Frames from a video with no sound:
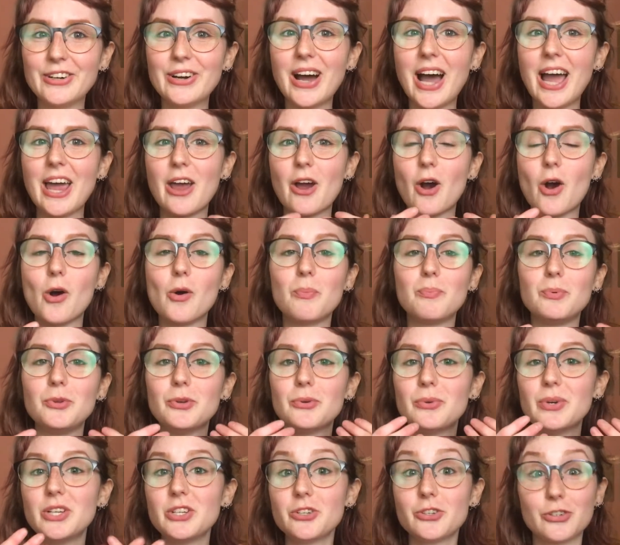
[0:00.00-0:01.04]
I hope
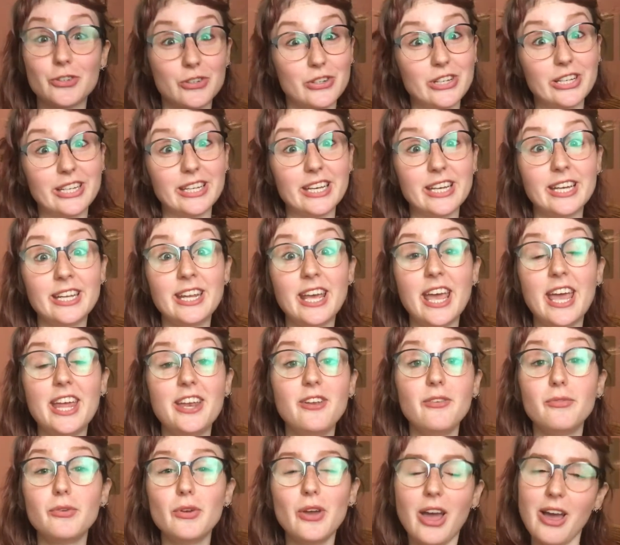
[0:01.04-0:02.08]
you enjoyed it. And
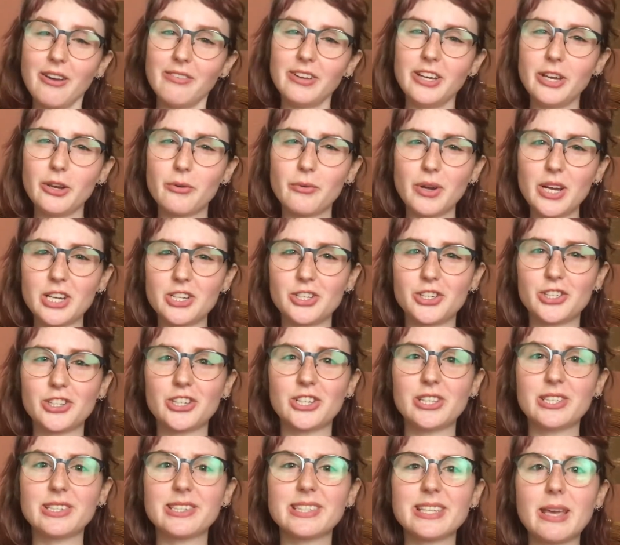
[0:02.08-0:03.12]
if you have any
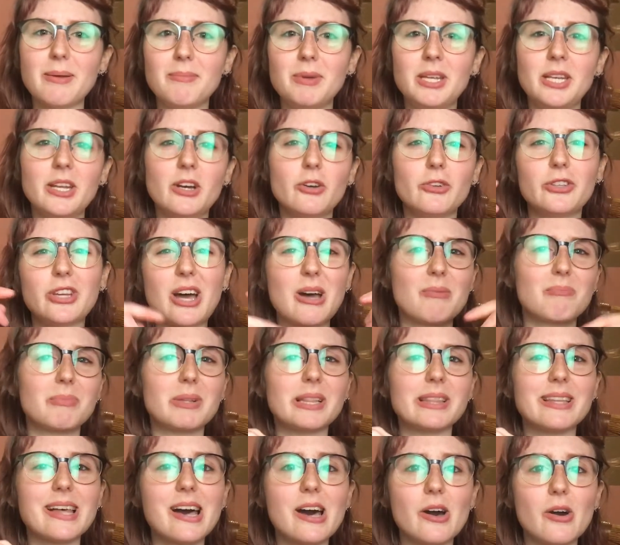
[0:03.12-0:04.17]
questions, let me know down
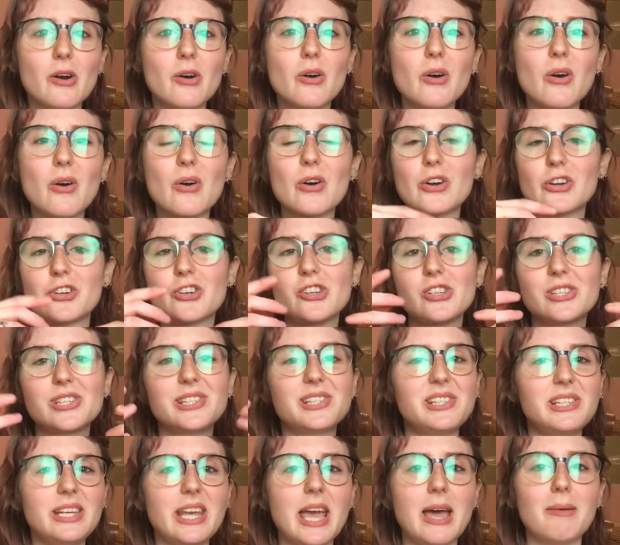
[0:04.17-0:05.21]
below or
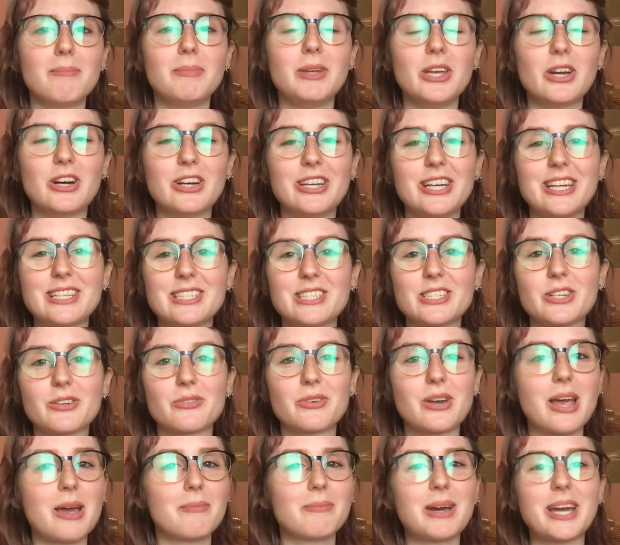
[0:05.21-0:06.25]
just DM me on
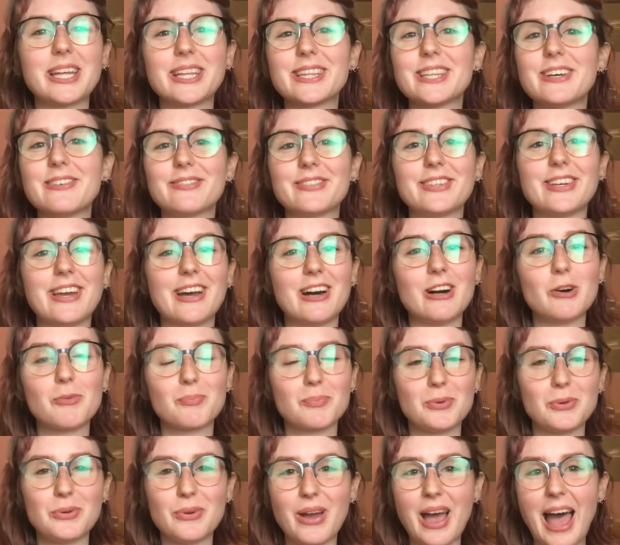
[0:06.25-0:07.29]
Instagram. I'd love to help
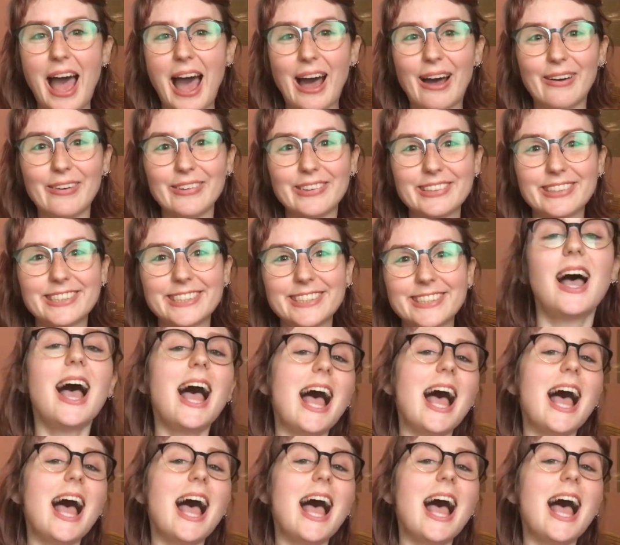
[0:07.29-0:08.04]
you out.